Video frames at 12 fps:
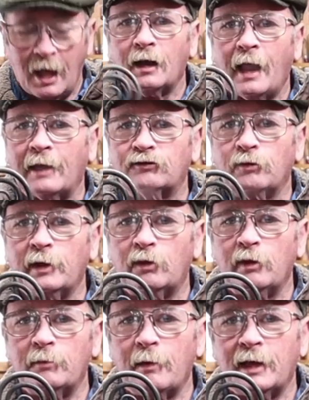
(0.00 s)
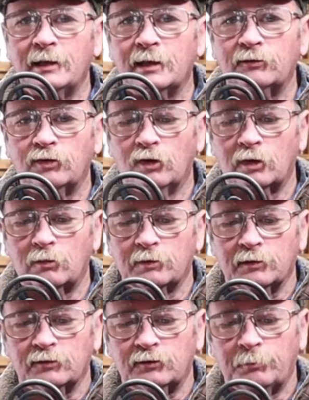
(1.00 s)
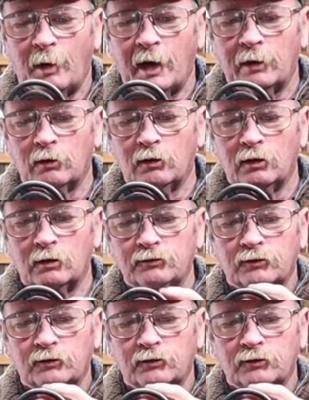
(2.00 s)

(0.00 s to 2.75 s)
Last week we made this hook with a spiral